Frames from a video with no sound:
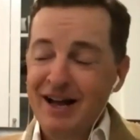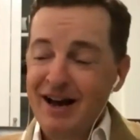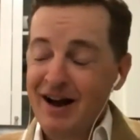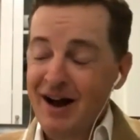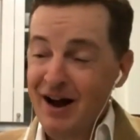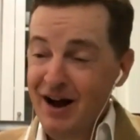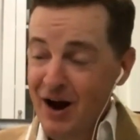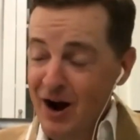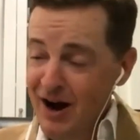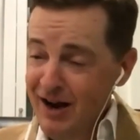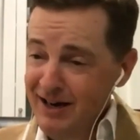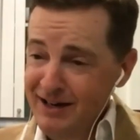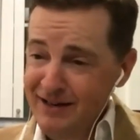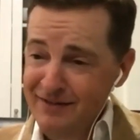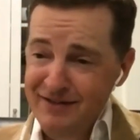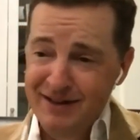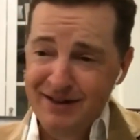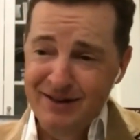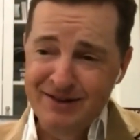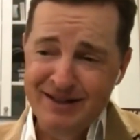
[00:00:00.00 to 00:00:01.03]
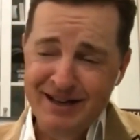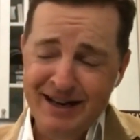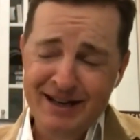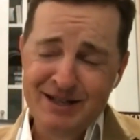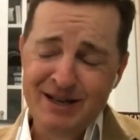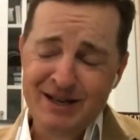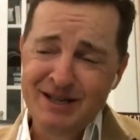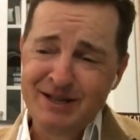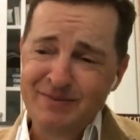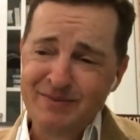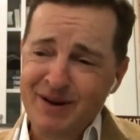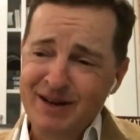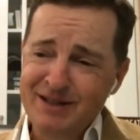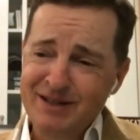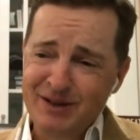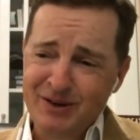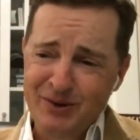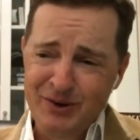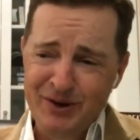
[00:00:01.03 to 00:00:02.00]
I live in Los Angeles. My
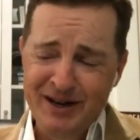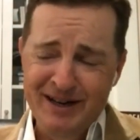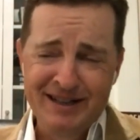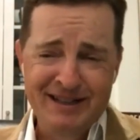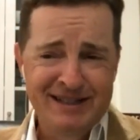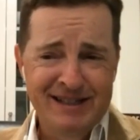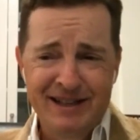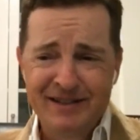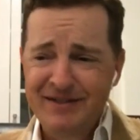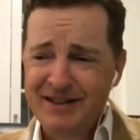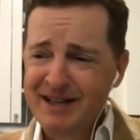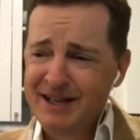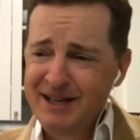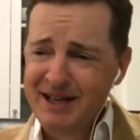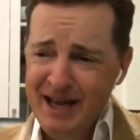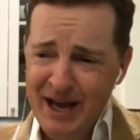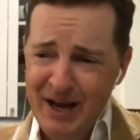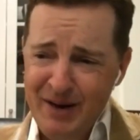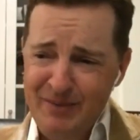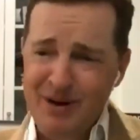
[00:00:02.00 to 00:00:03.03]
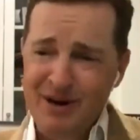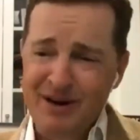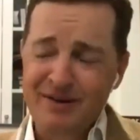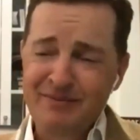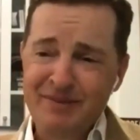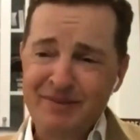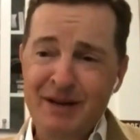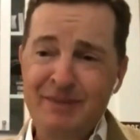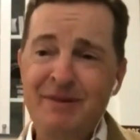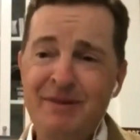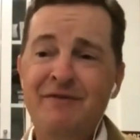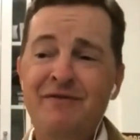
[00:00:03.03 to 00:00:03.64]
DeLorean is living in Canberra in my